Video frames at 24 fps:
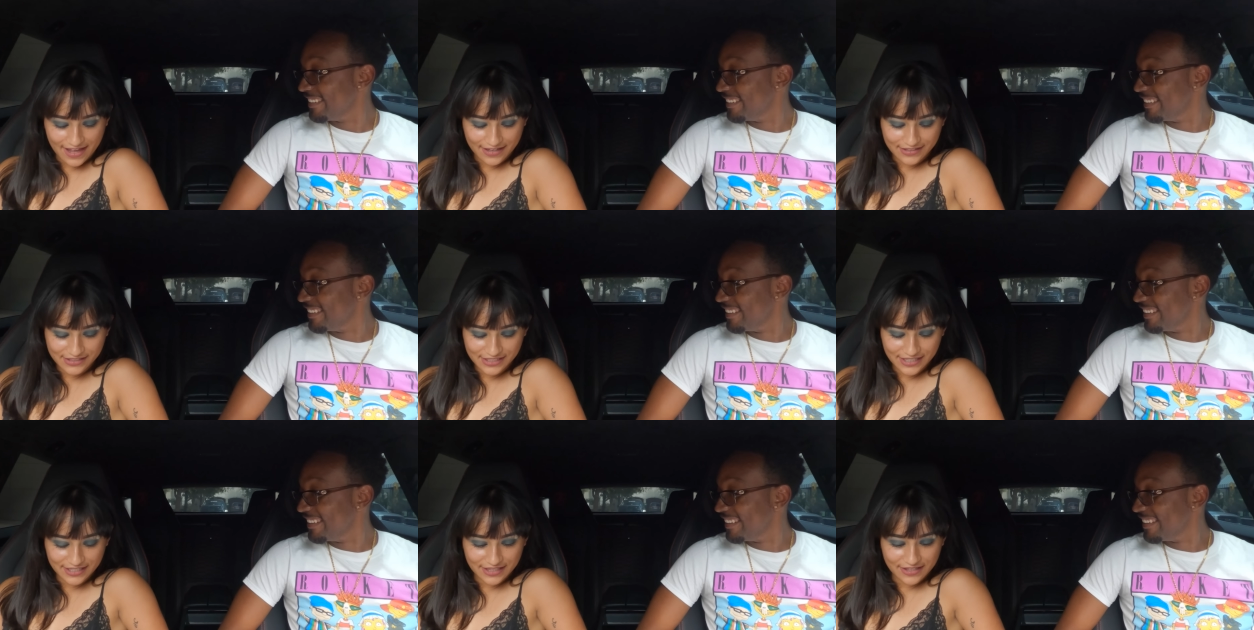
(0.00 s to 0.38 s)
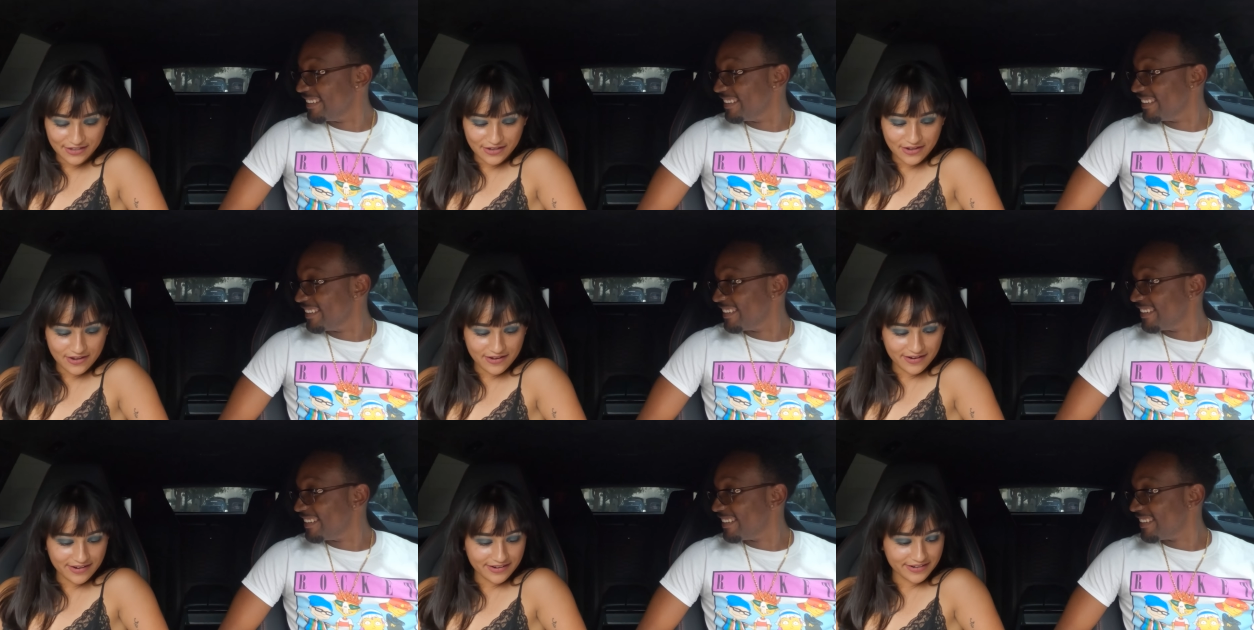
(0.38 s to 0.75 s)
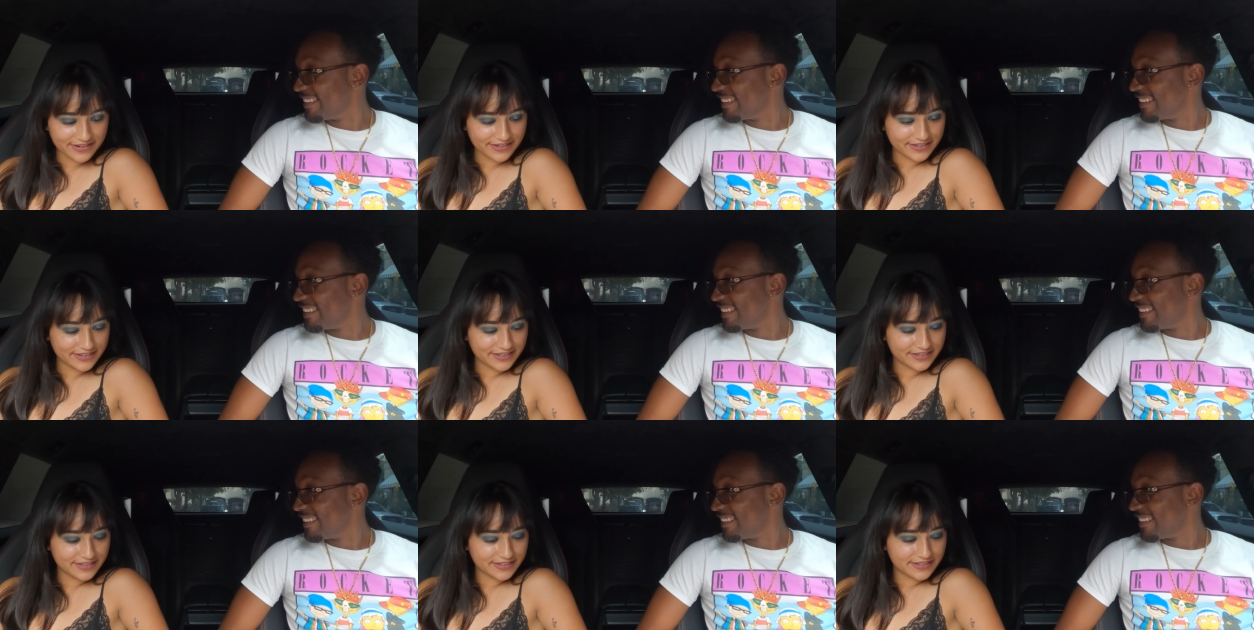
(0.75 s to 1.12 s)
Speaker 1: How'd you get the
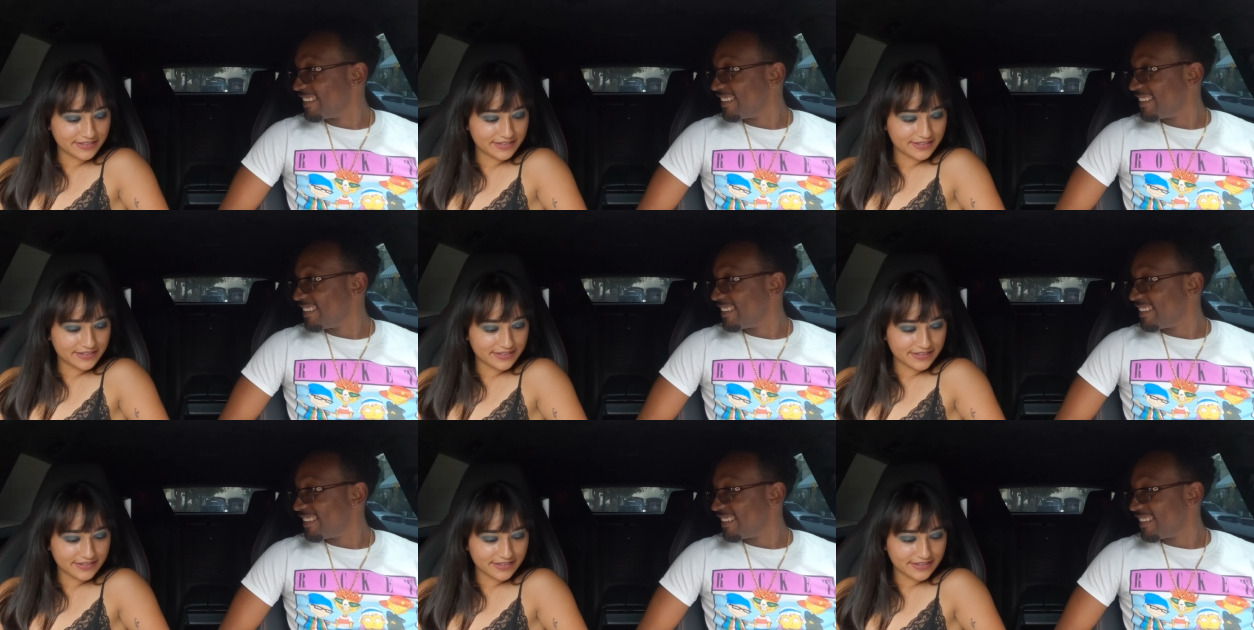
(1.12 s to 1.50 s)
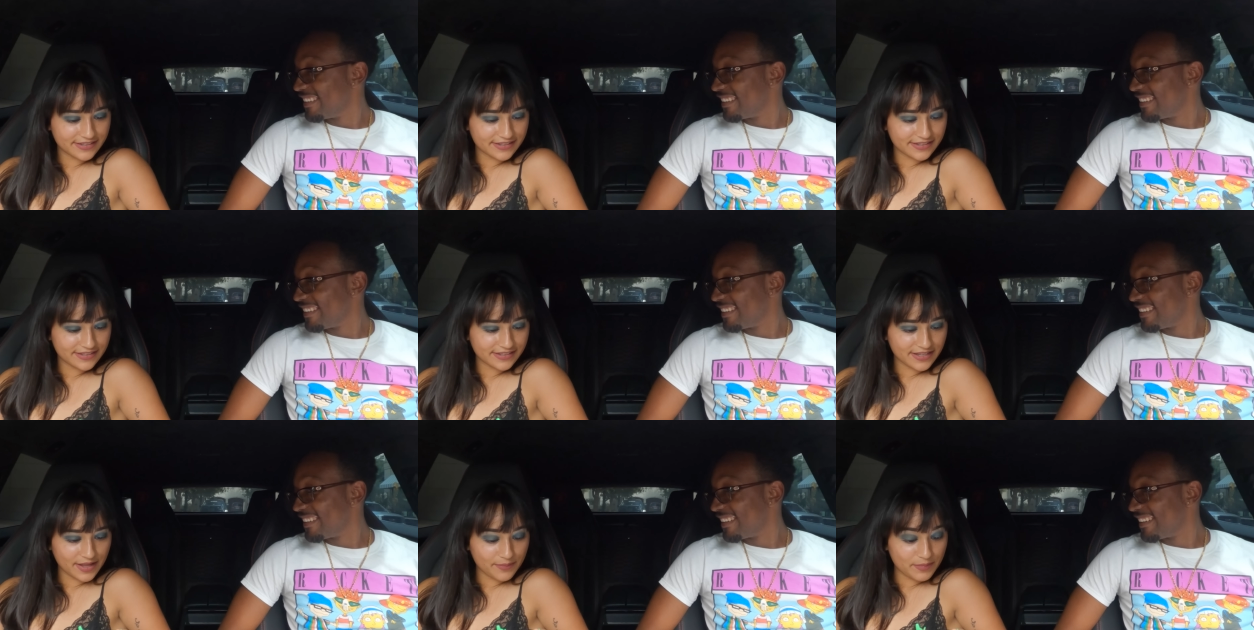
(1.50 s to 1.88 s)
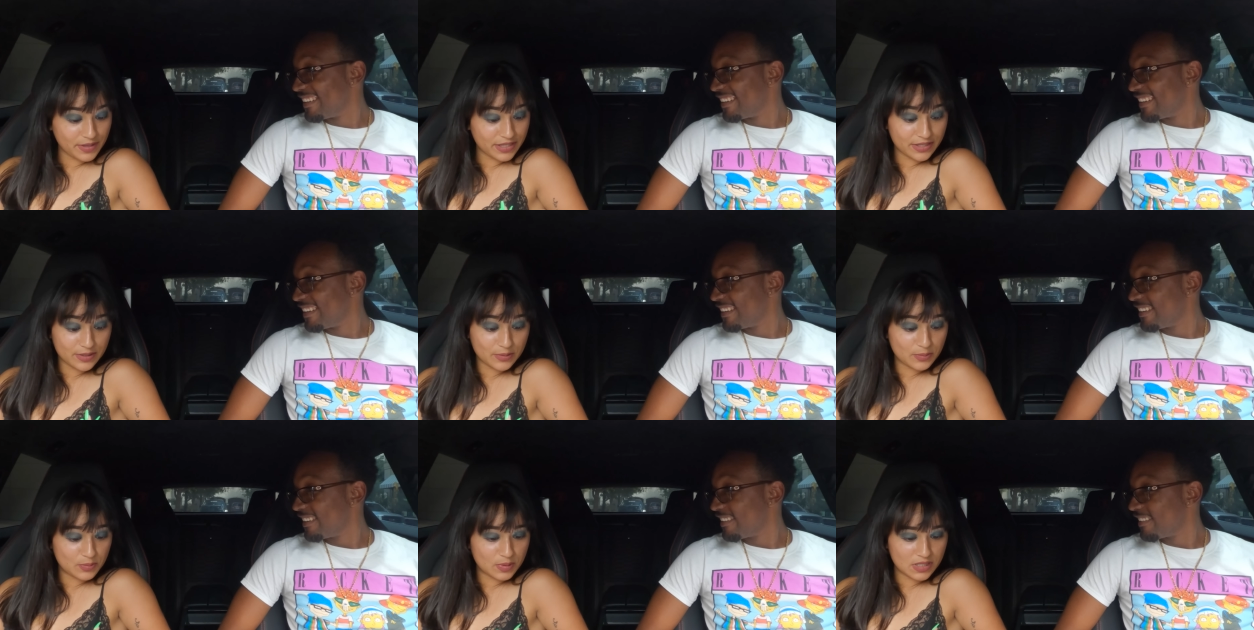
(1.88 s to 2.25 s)
car? I mean,
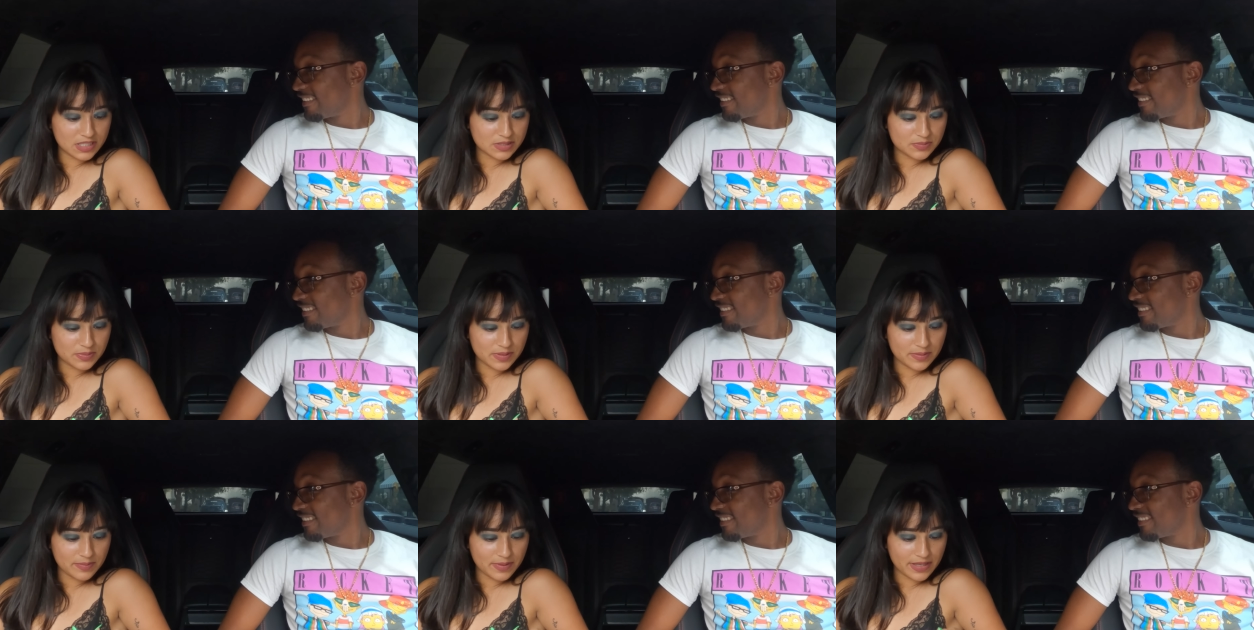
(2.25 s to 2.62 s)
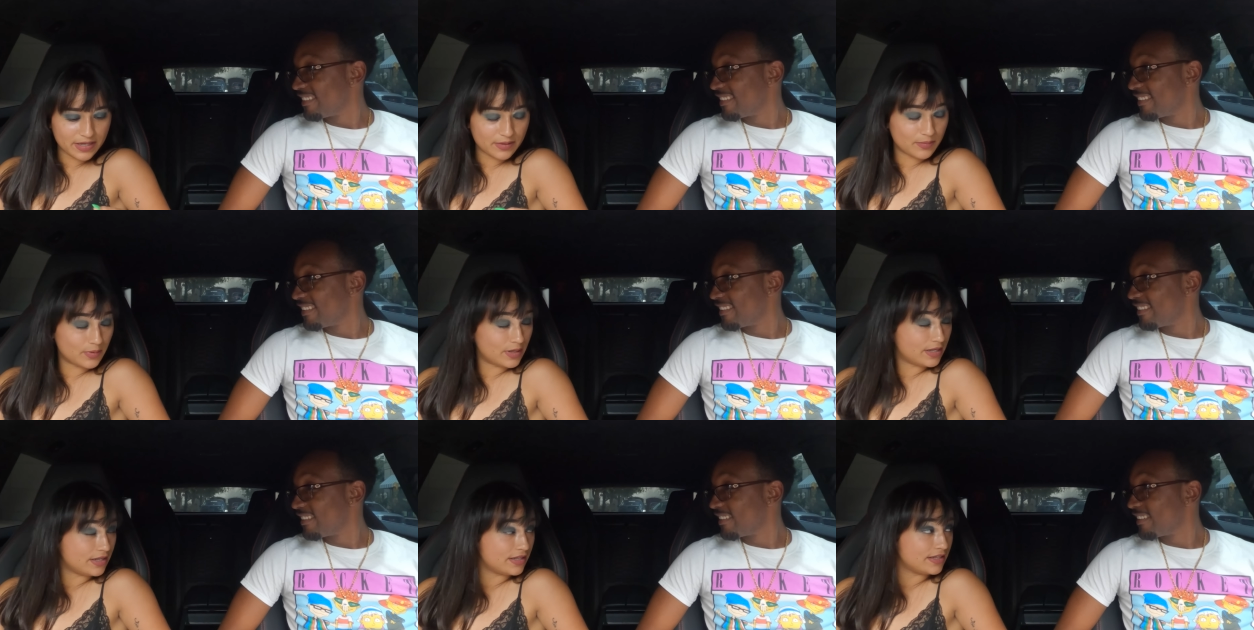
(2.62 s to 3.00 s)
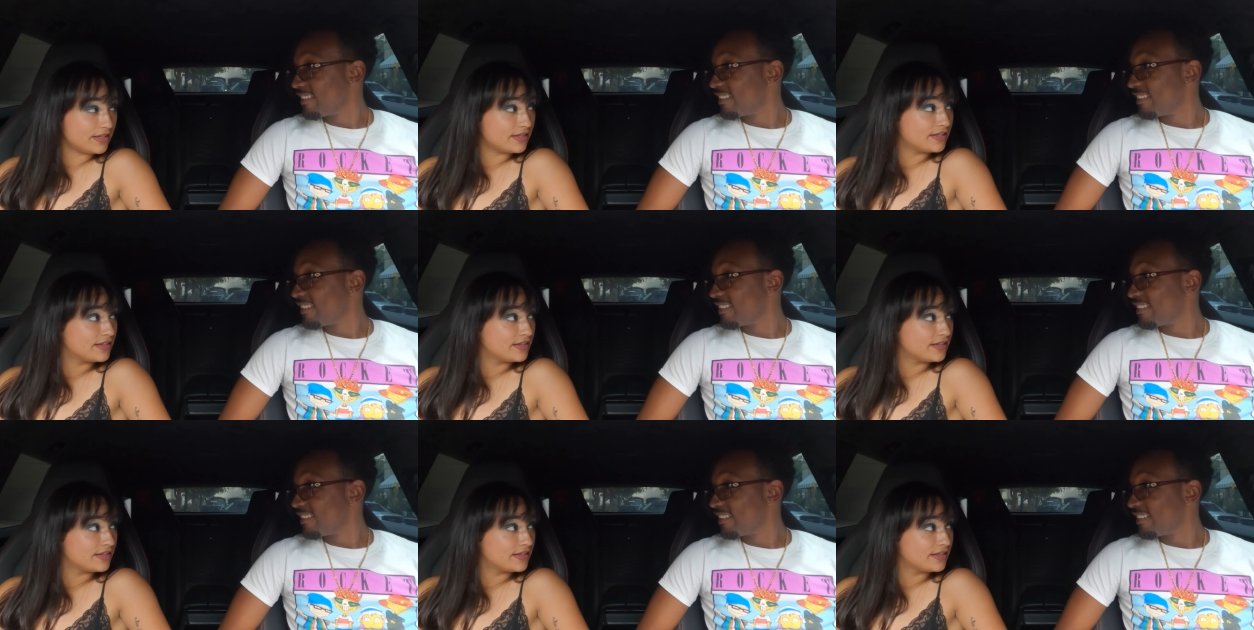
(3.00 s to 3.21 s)
you must be made of money.